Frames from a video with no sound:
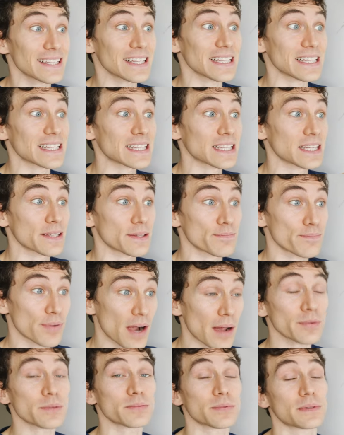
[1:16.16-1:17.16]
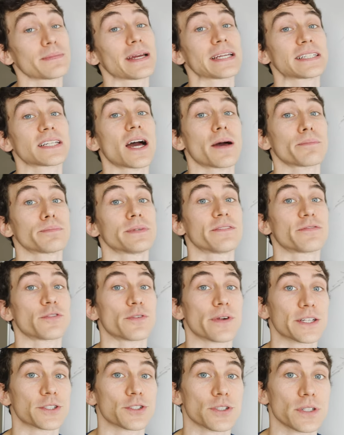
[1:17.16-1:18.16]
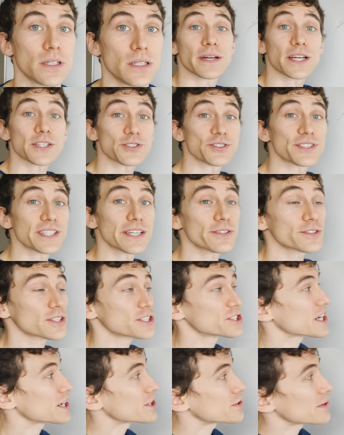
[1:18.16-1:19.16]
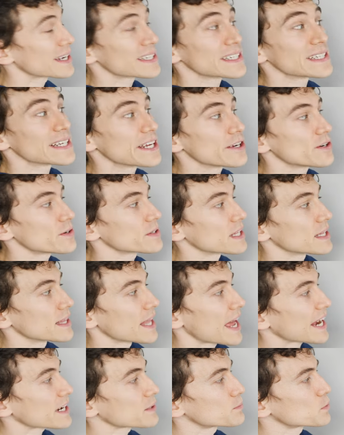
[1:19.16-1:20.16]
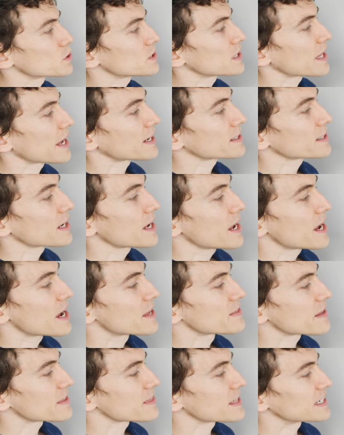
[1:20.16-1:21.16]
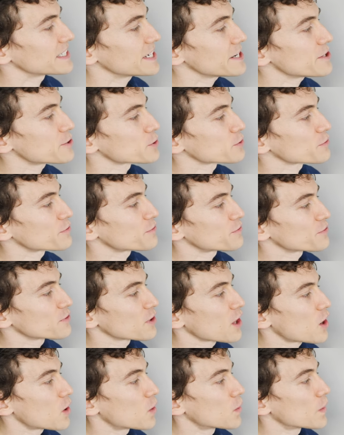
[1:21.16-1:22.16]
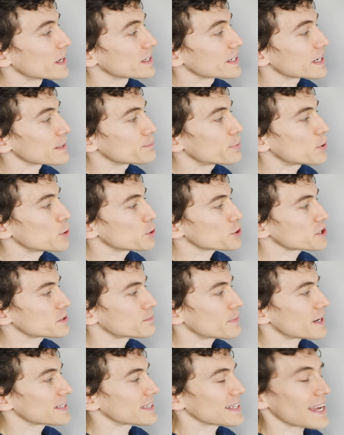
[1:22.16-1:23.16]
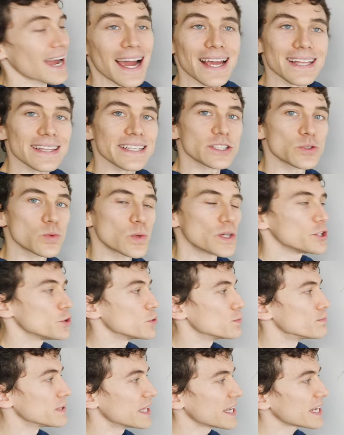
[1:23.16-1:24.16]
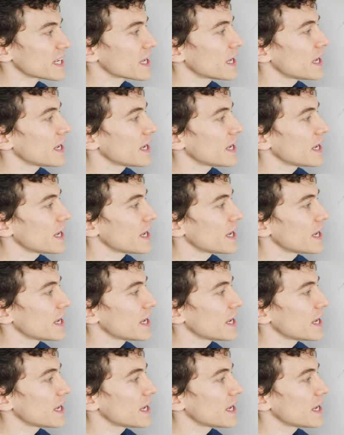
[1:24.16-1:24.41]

is probably my top differential, because your tears are generated here in the lacrimal gland, and then the tears flow and get pushed by the eyelids when you blink